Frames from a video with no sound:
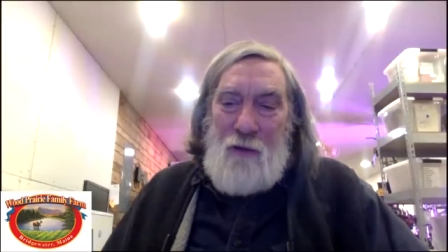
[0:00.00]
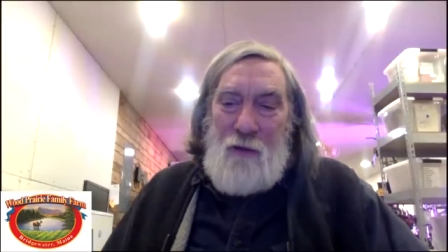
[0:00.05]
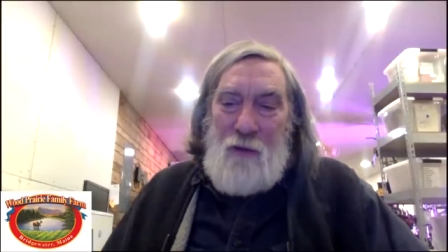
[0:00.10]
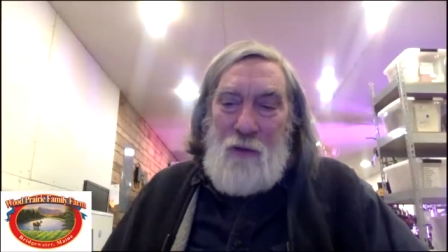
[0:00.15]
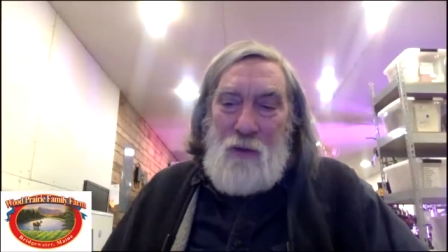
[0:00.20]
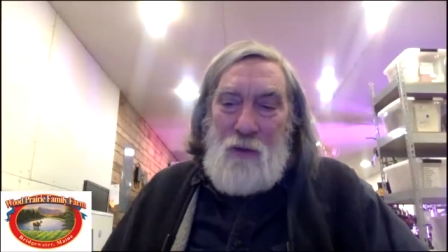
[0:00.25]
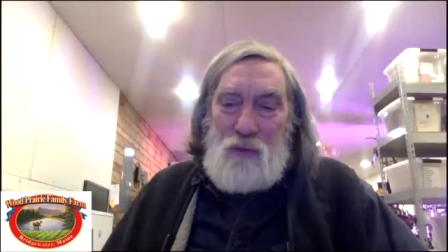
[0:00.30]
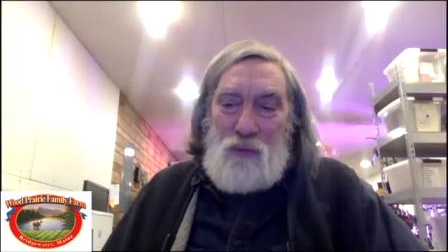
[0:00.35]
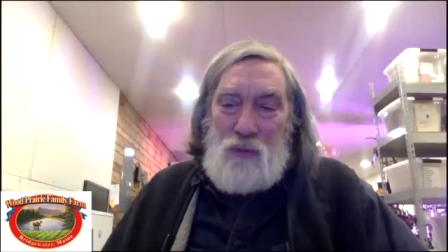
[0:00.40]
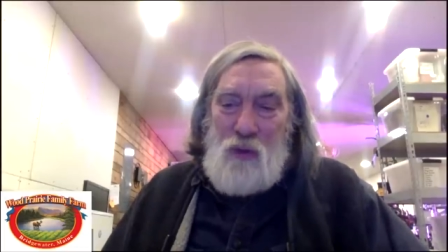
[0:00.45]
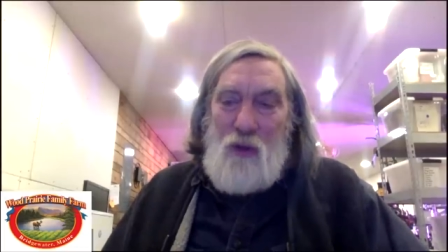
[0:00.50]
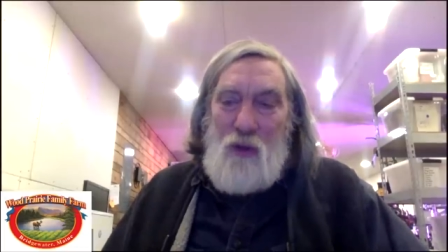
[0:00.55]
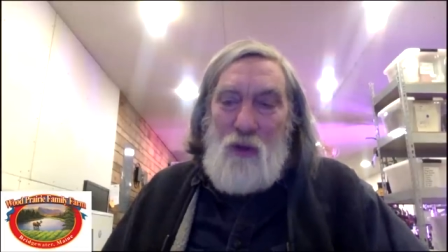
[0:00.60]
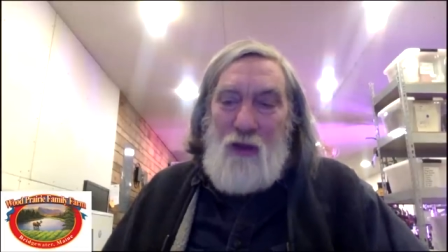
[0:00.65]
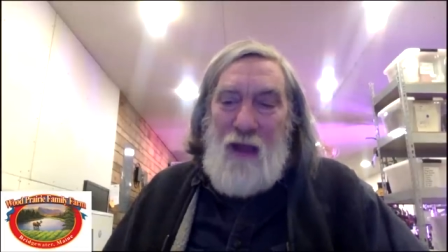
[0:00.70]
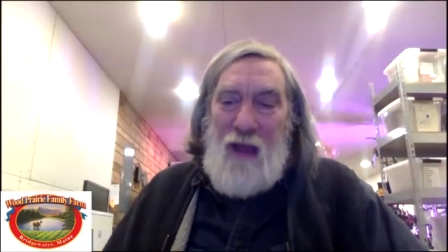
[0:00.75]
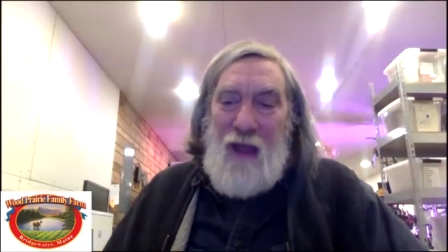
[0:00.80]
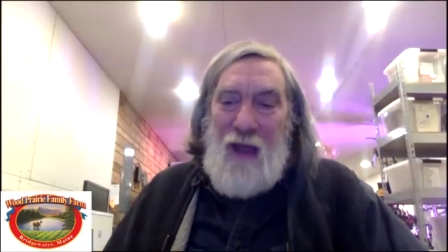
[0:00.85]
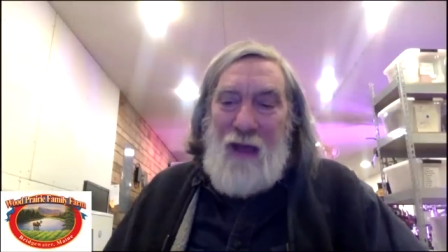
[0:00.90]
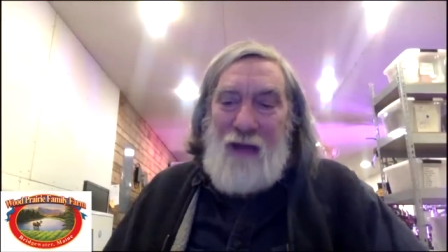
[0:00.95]
uh,
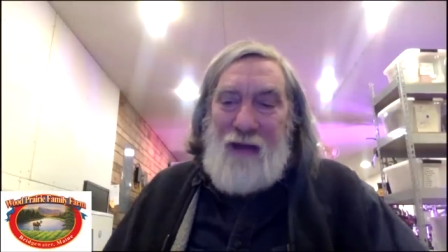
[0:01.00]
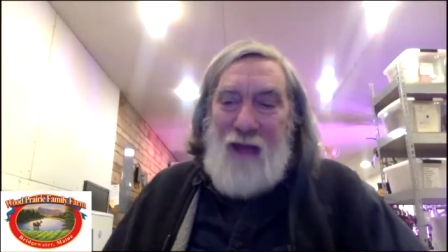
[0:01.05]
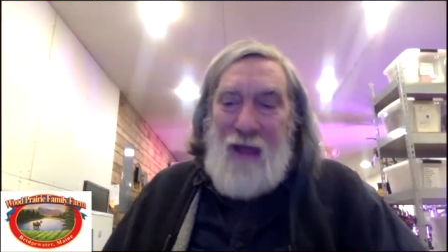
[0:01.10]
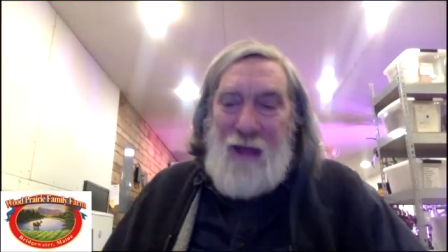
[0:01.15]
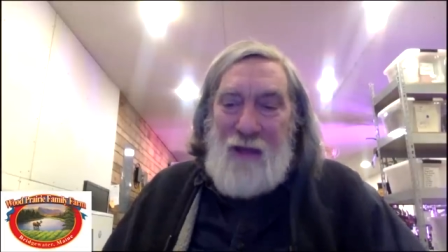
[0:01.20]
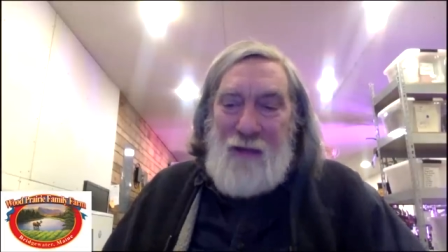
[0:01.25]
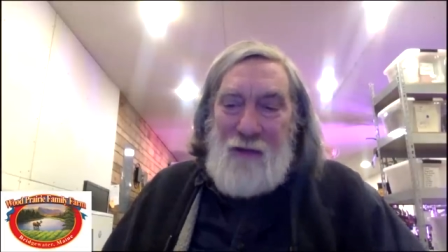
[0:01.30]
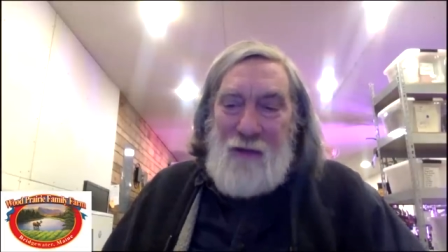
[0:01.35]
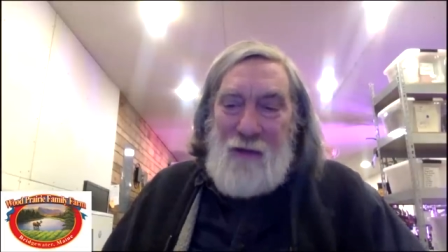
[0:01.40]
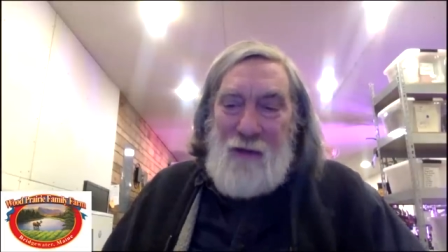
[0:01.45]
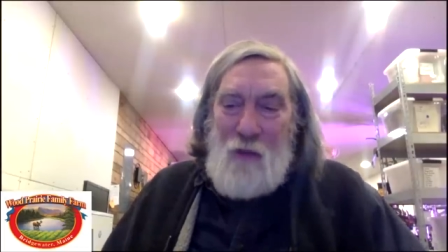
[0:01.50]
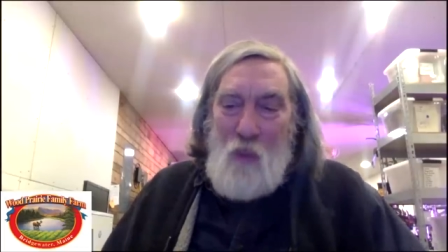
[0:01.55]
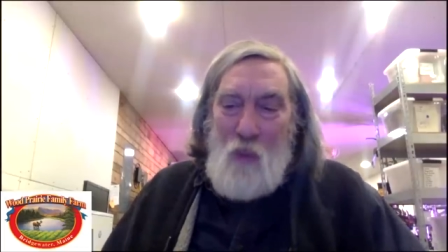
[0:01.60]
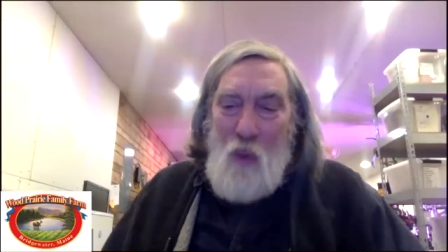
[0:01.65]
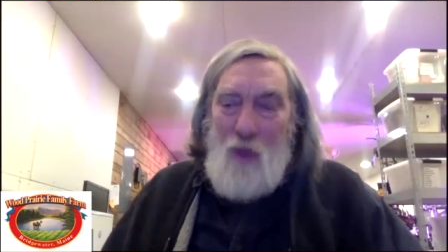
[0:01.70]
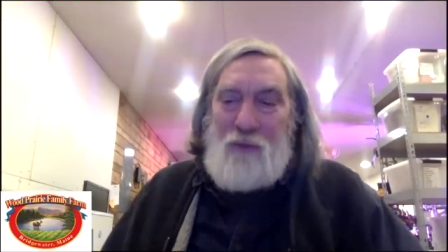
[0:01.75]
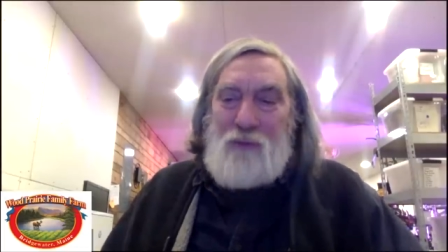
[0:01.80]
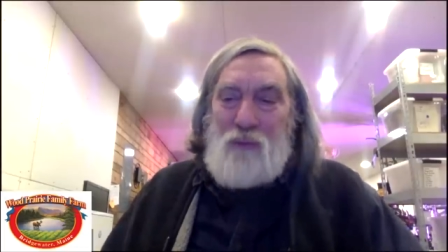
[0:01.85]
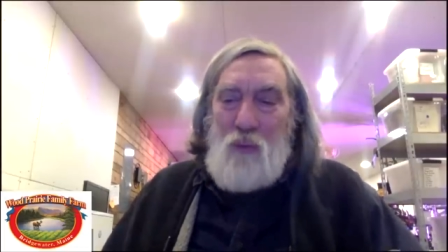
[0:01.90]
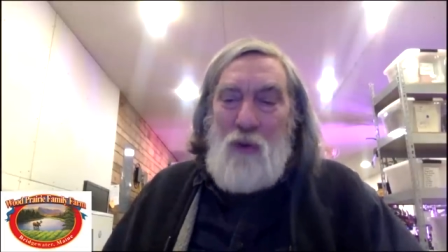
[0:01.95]
look at
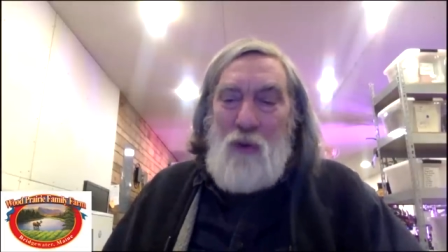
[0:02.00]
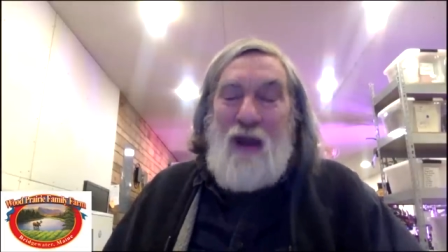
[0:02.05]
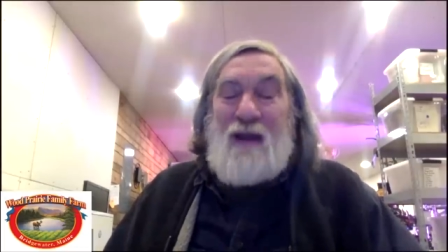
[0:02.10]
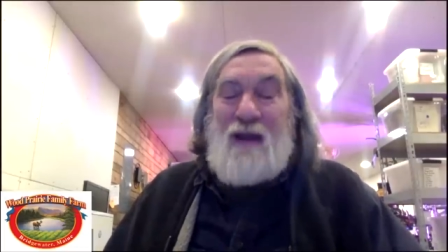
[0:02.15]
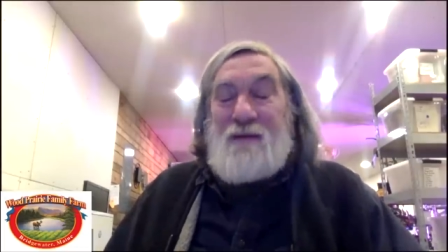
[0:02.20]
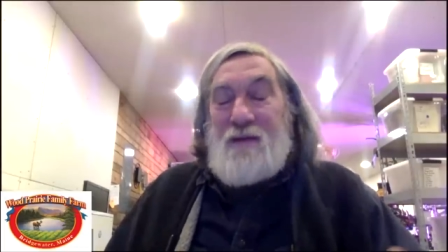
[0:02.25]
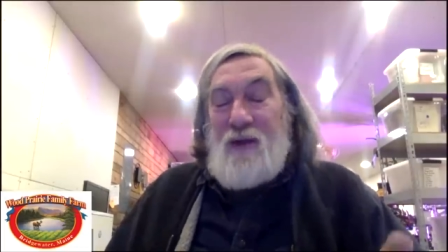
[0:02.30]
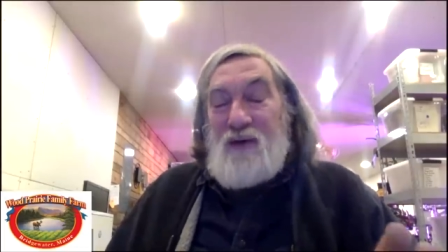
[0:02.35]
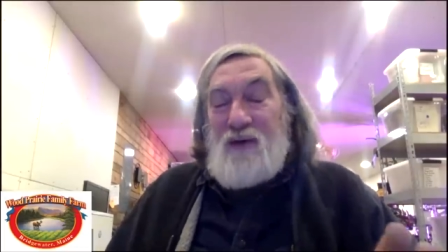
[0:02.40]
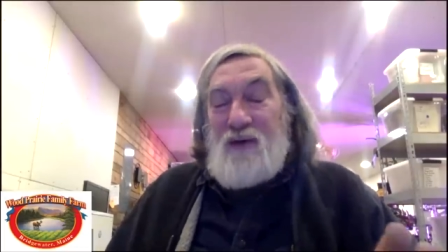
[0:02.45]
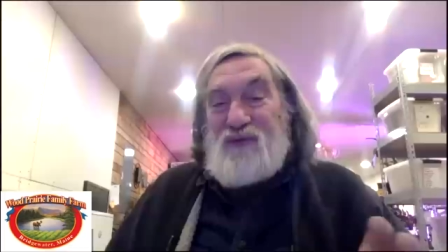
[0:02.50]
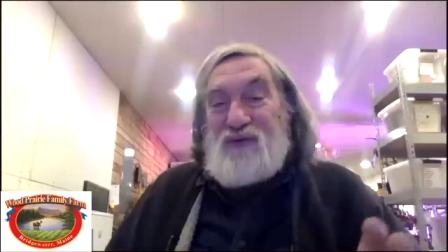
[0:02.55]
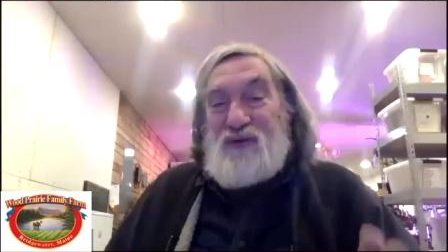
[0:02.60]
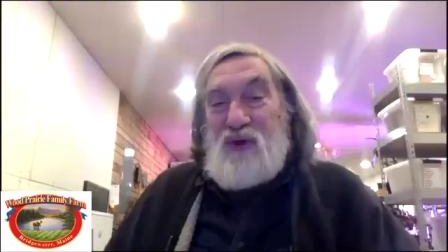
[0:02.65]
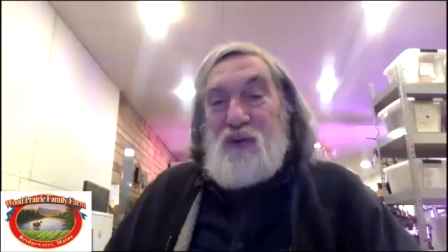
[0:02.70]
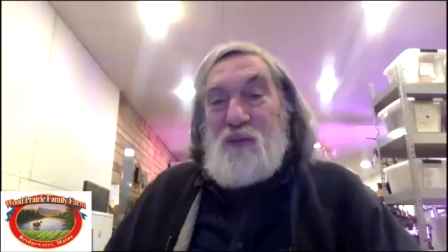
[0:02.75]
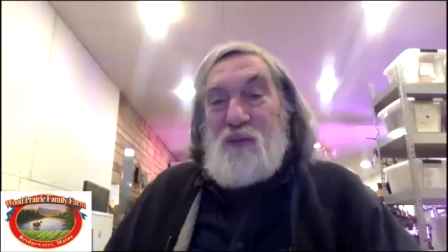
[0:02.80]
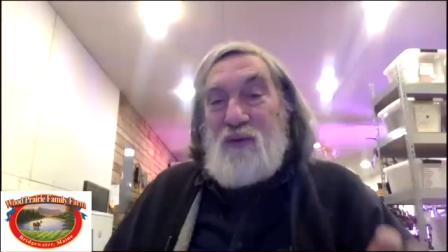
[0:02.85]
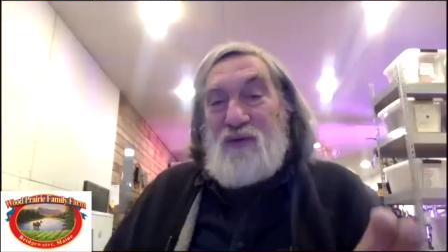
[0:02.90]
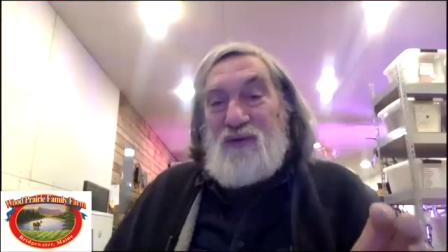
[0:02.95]
what
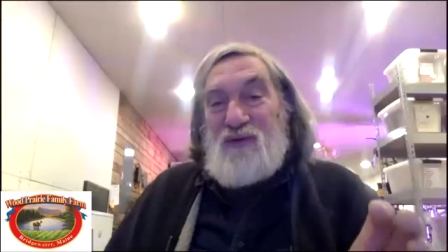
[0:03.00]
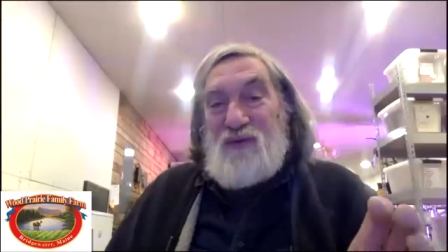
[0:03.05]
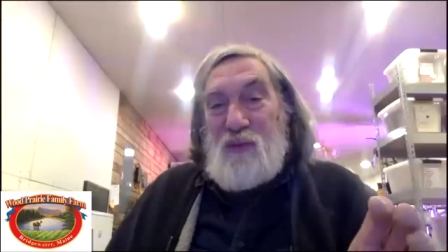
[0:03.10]
rate those